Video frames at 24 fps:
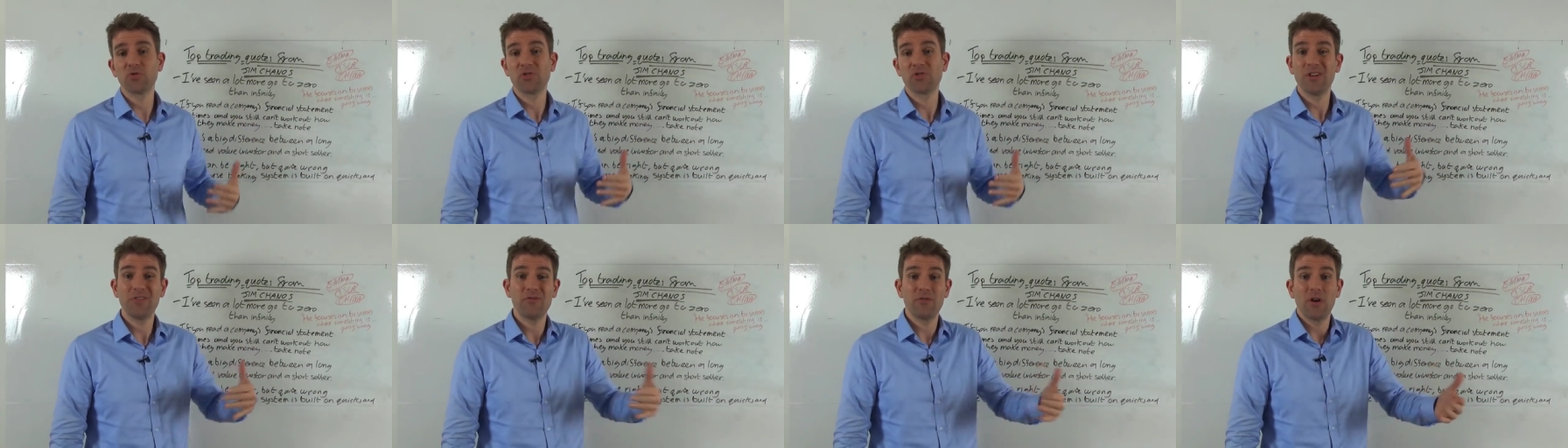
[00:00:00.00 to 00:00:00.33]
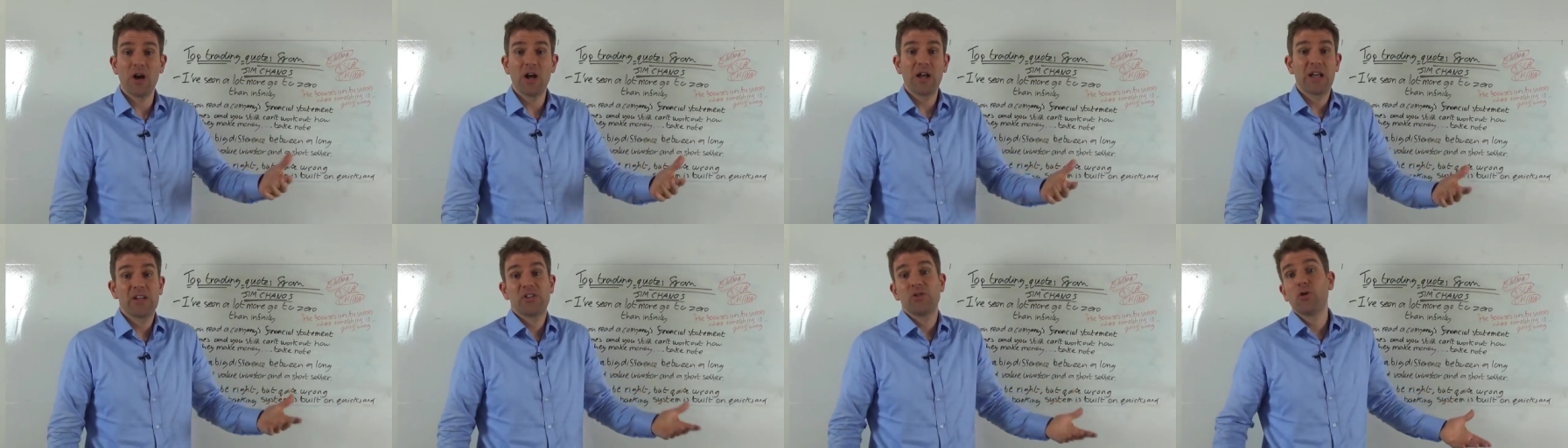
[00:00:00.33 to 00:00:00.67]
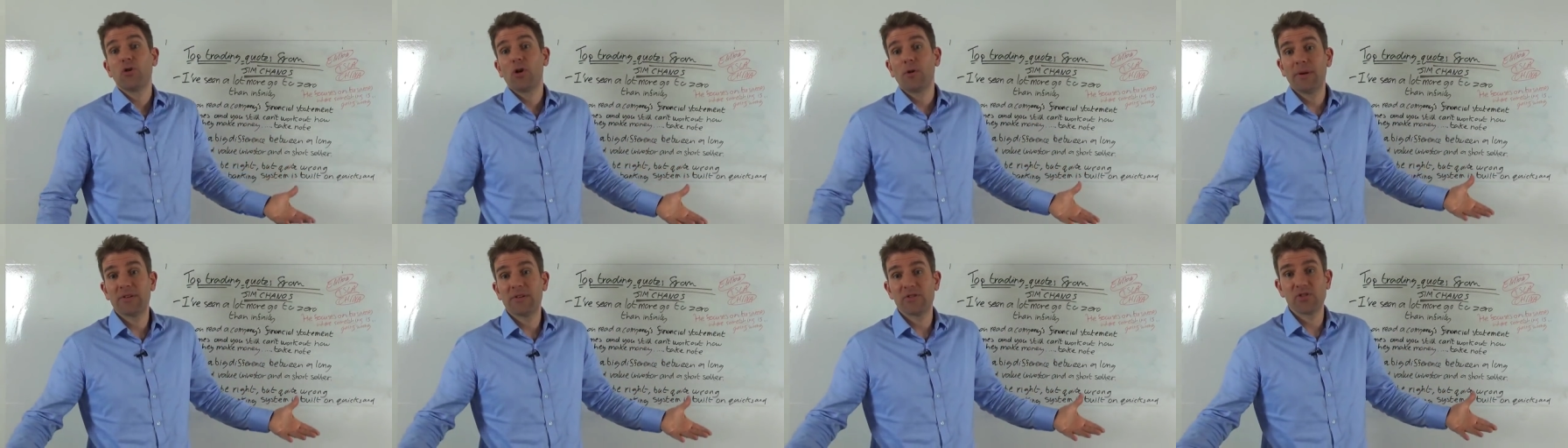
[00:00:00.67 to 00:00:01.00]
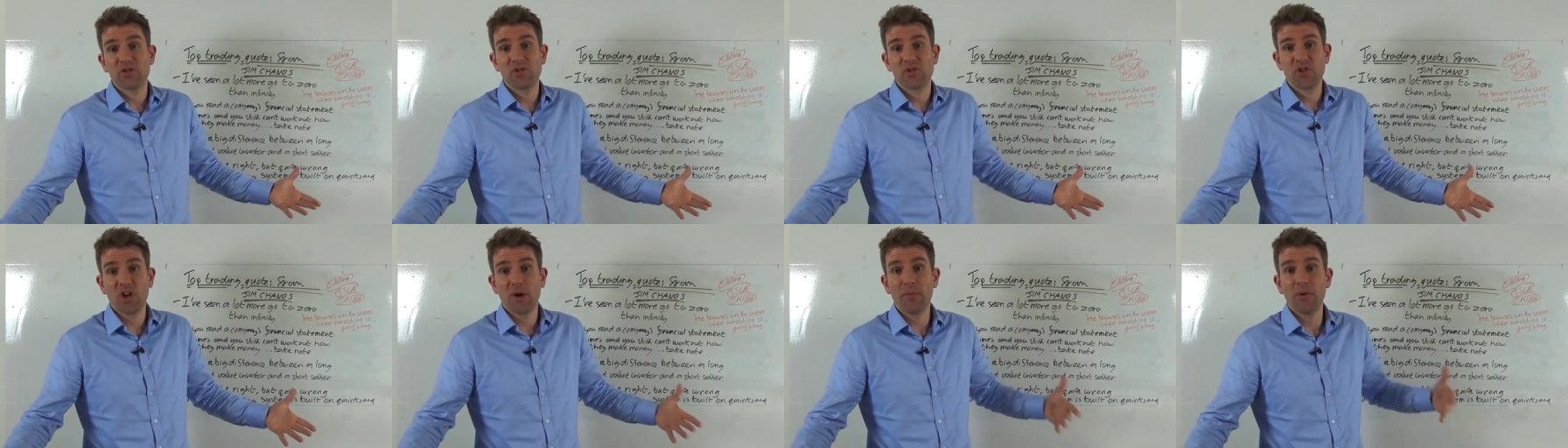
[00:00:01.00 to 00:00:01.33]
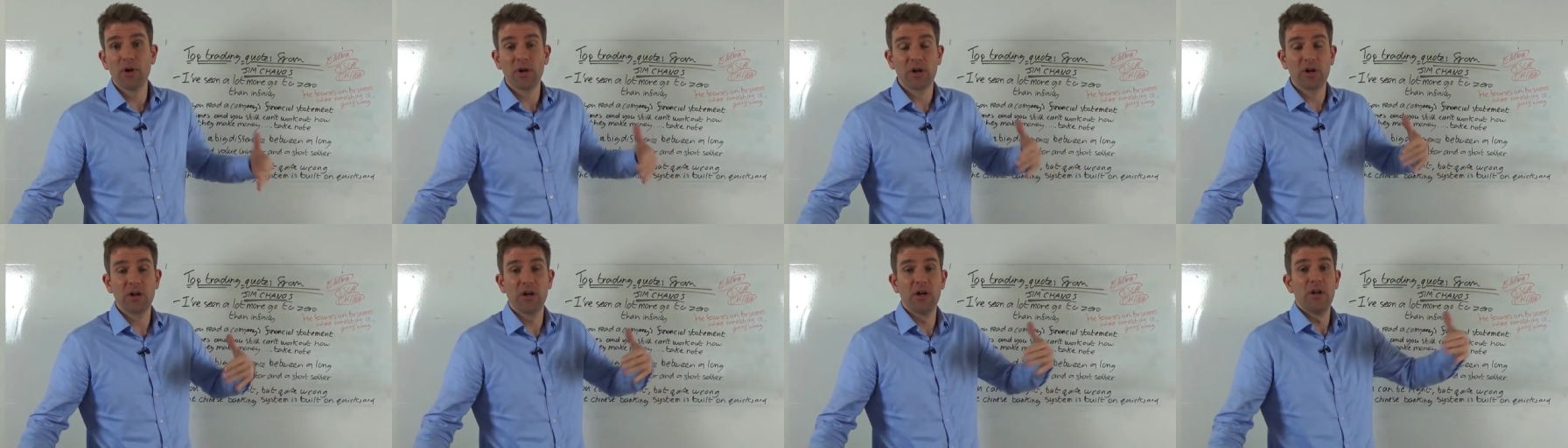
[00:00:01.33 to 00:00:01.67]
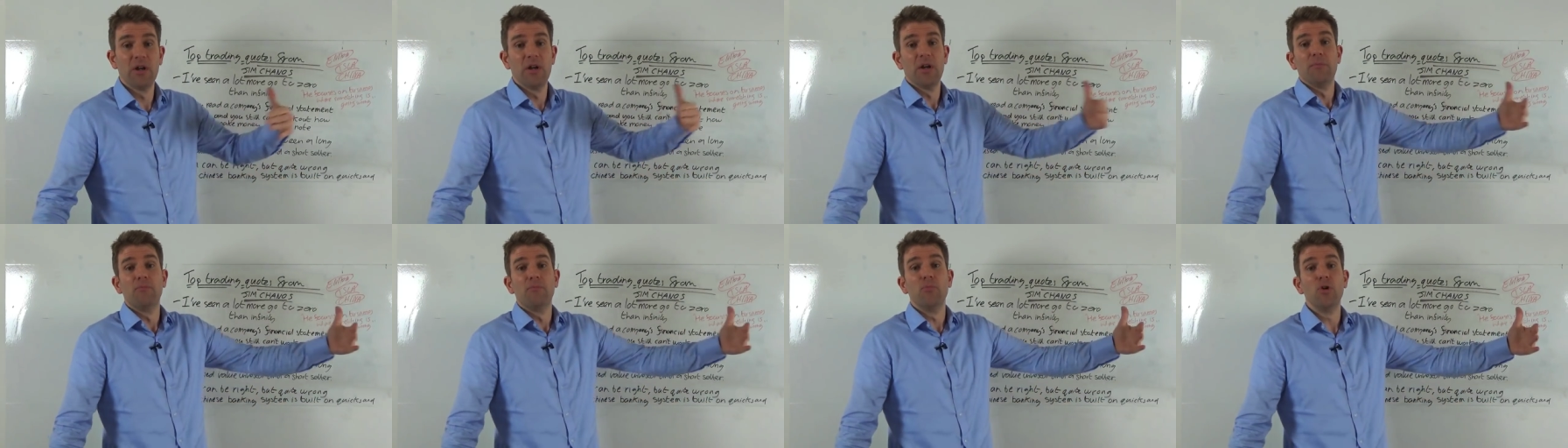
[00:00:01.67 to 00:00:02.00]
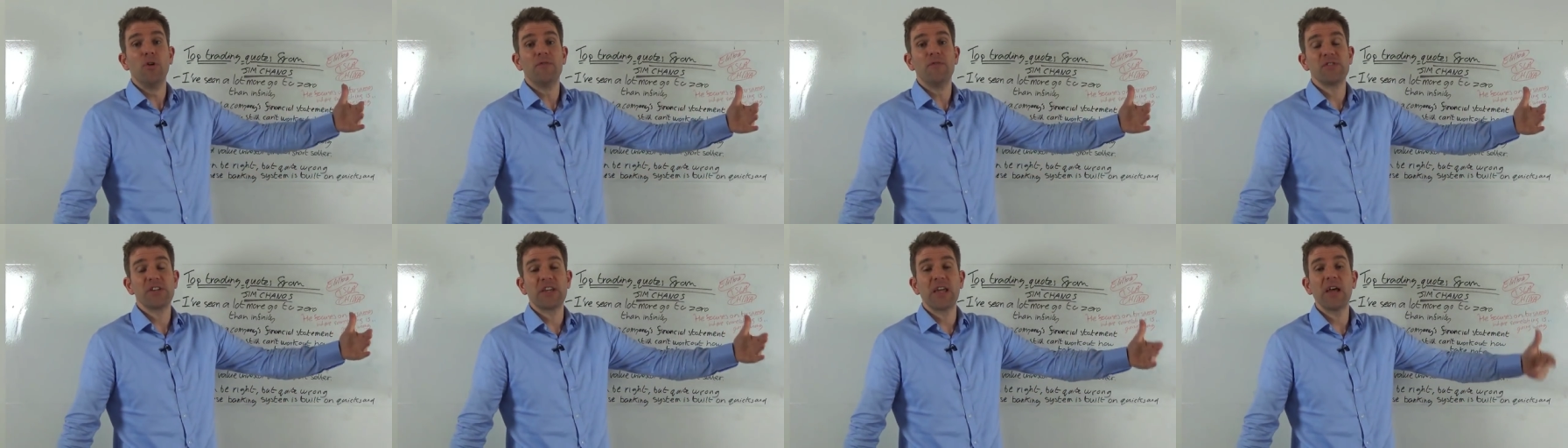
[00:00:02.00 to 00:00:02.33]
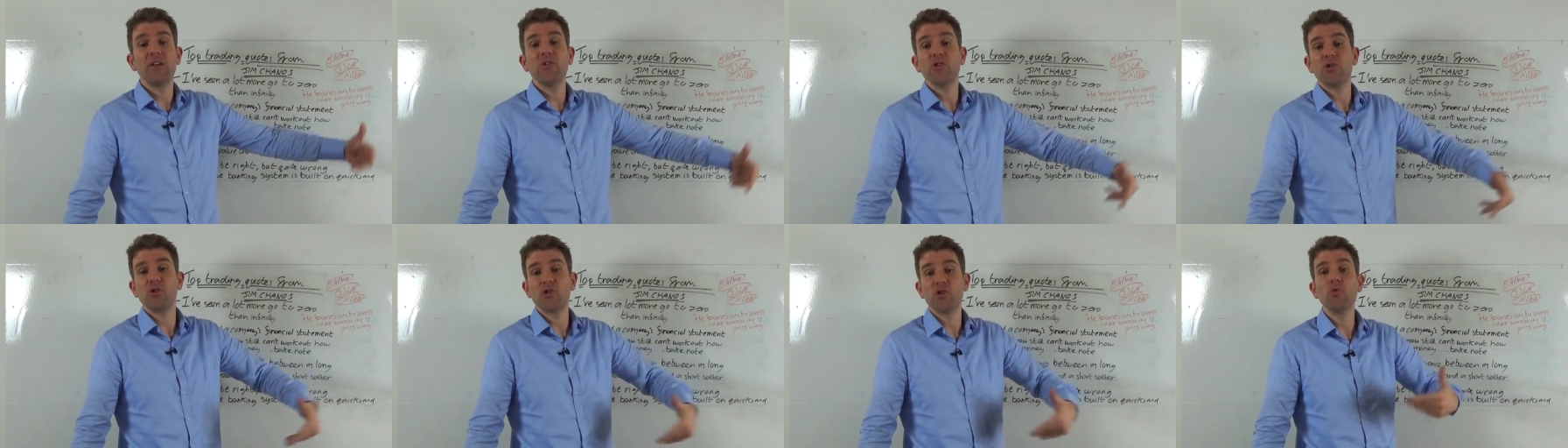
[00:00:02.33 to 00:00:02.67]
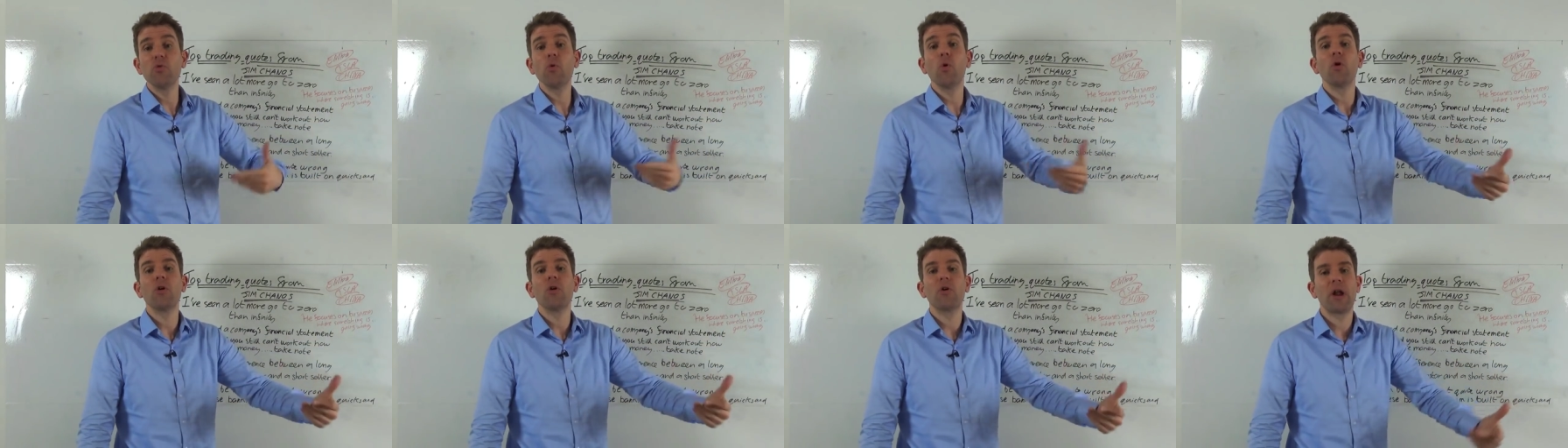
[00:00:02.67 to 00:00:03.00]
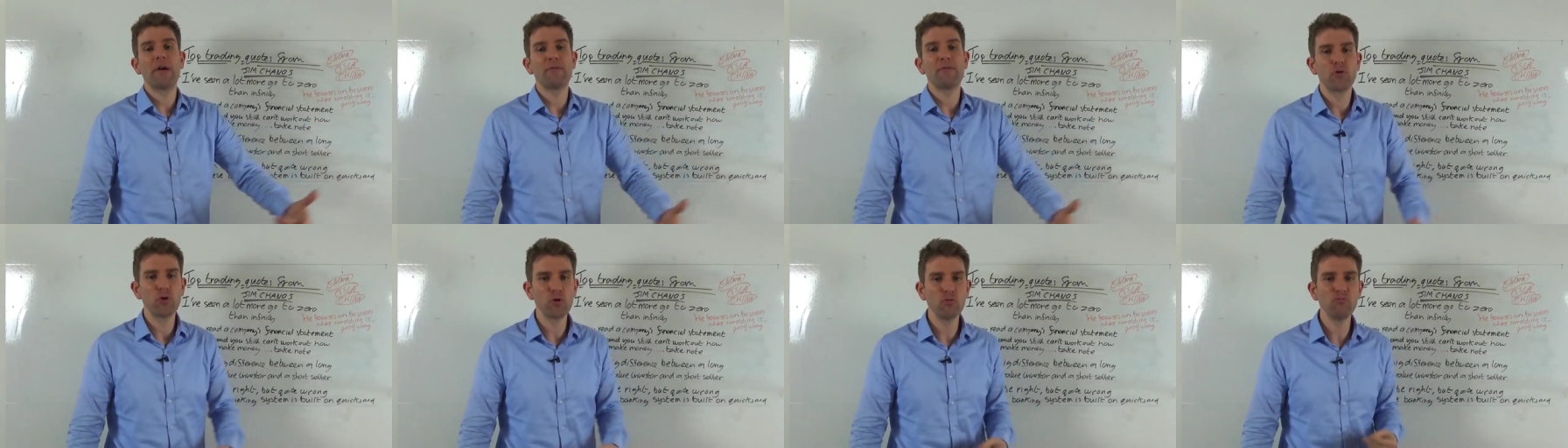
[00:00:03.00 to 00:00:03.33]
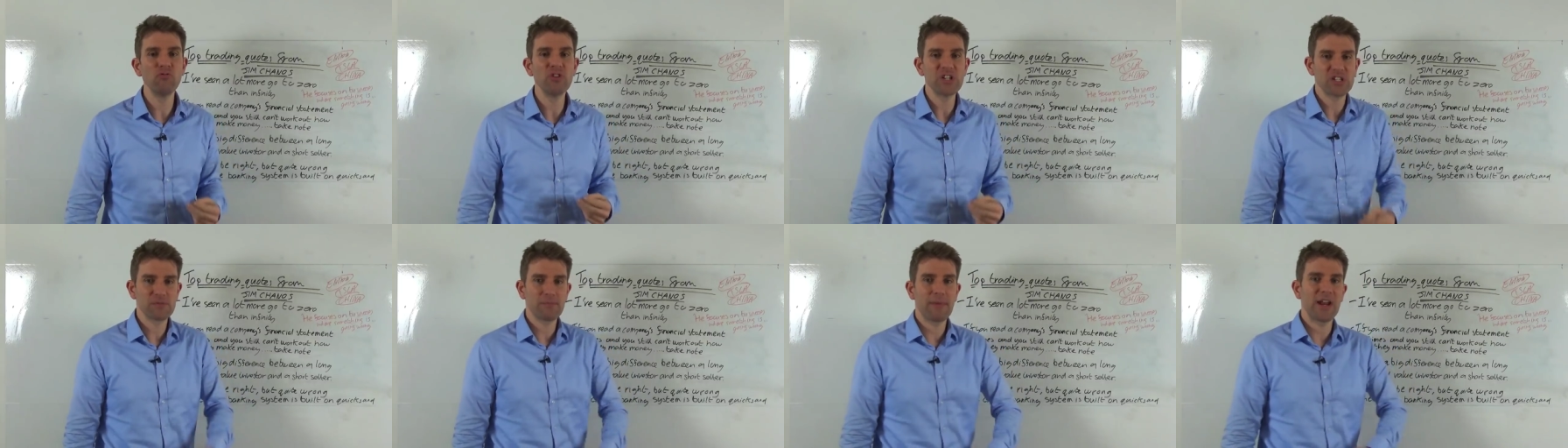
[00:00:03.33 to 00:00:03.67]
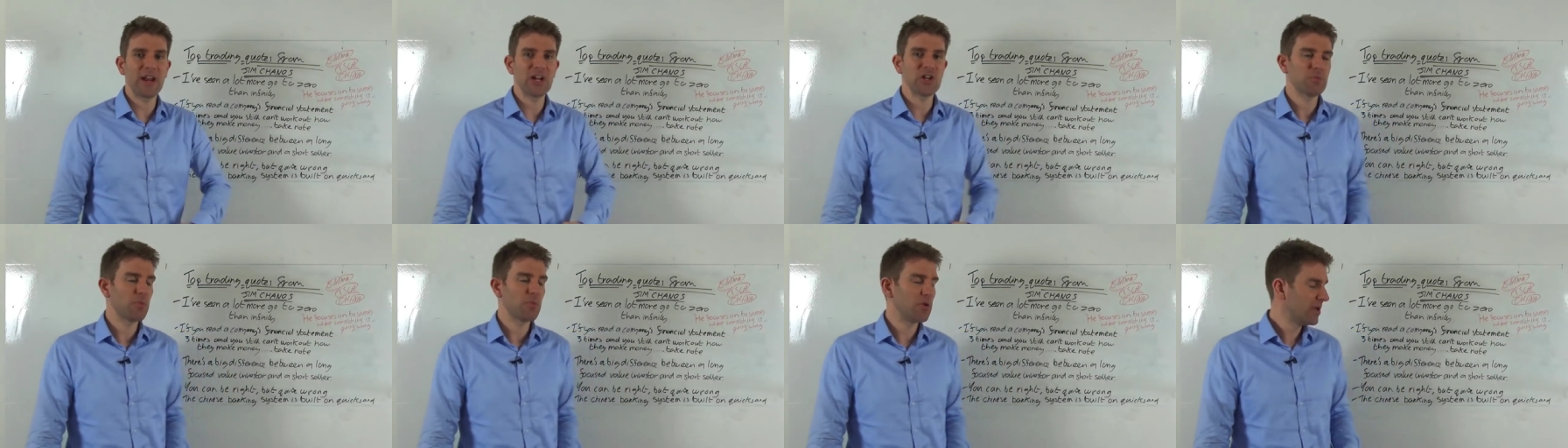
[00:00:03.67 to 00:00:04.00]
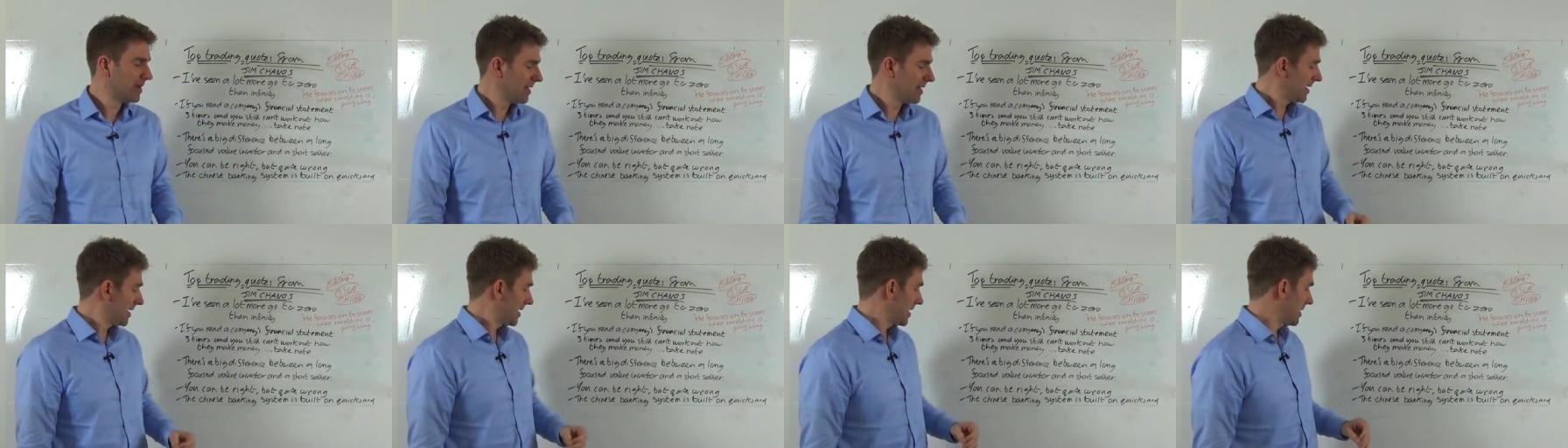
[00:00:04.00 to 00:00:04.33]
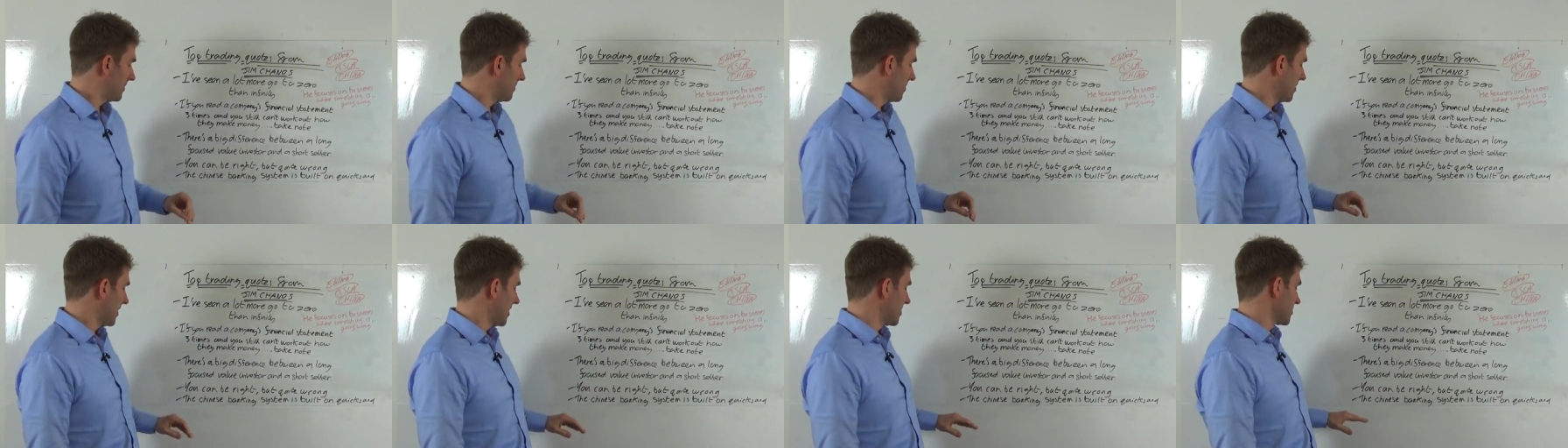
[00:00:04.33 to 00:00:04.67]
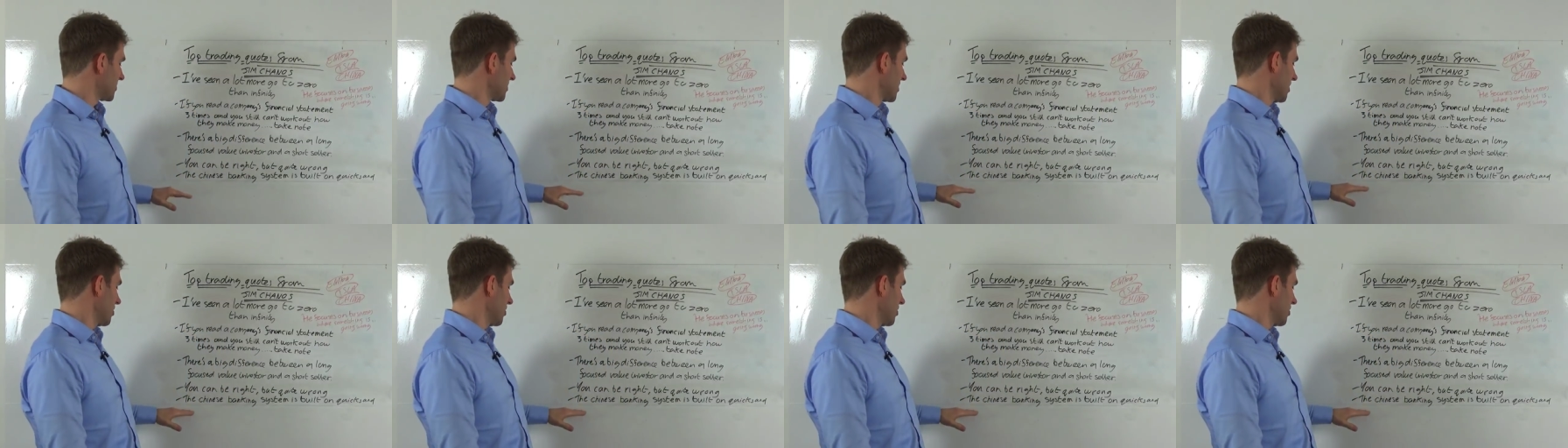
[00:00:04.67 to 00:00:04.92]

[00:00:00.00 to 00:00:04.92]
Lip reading: So I guess you've got to be able to stomach moves against you, or you've got to have good risk management in place.